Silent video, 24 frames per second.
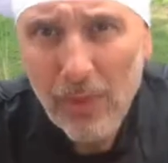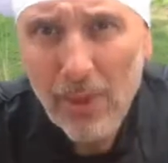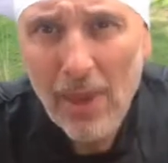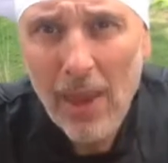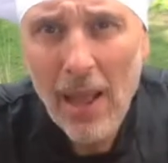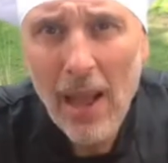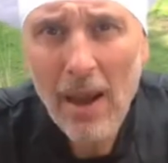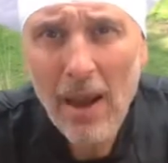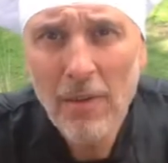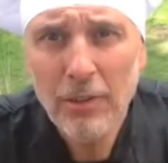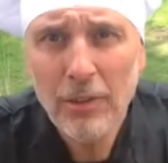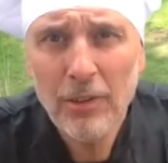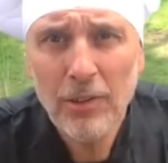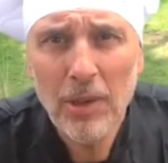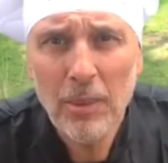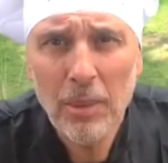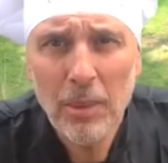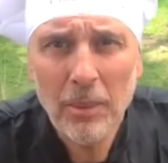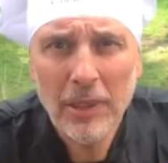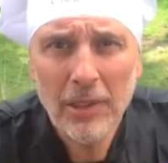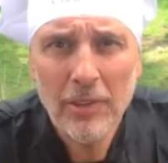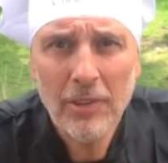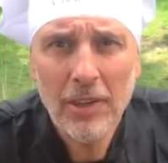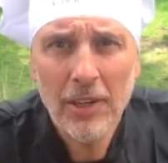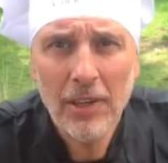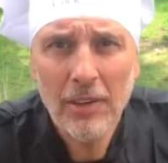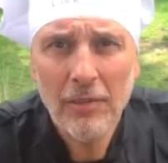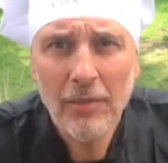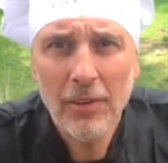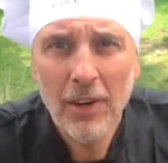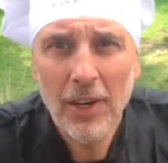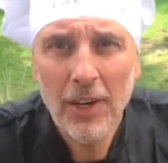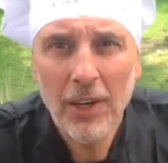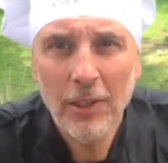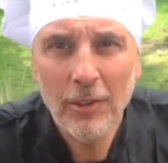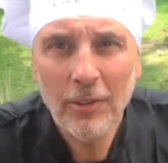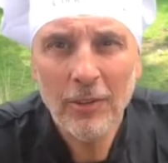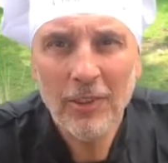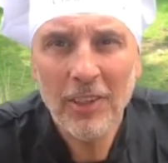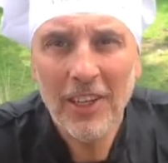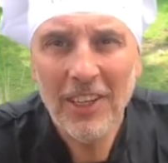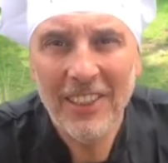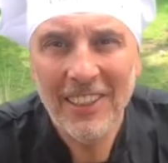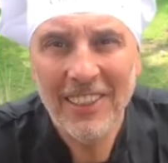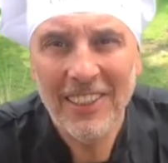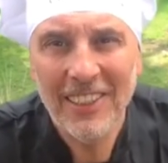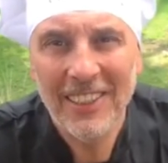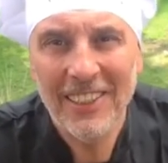Have a sip of my tea first.
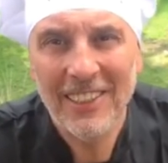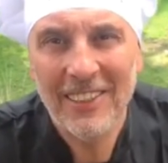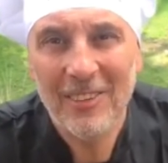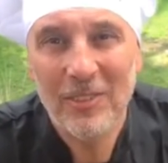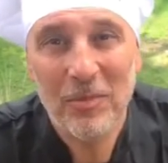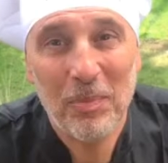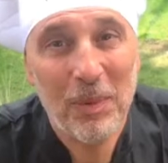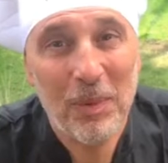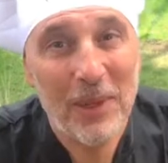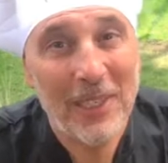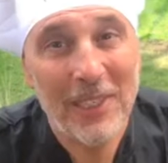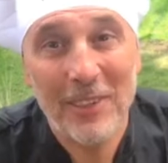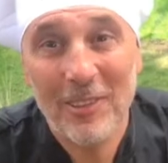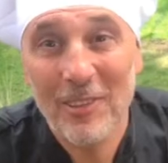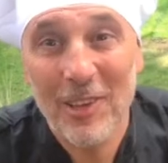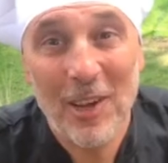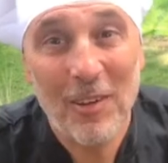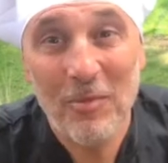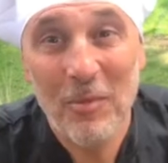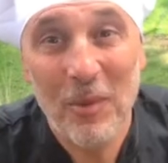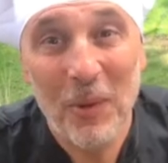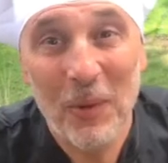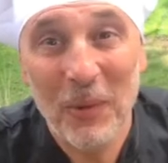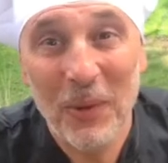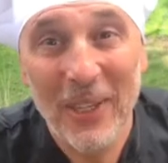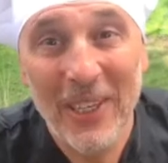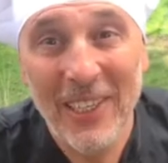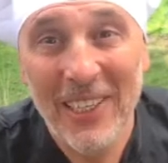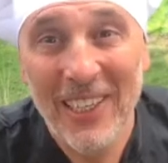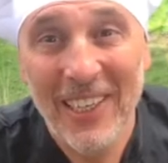It's been a tough morning.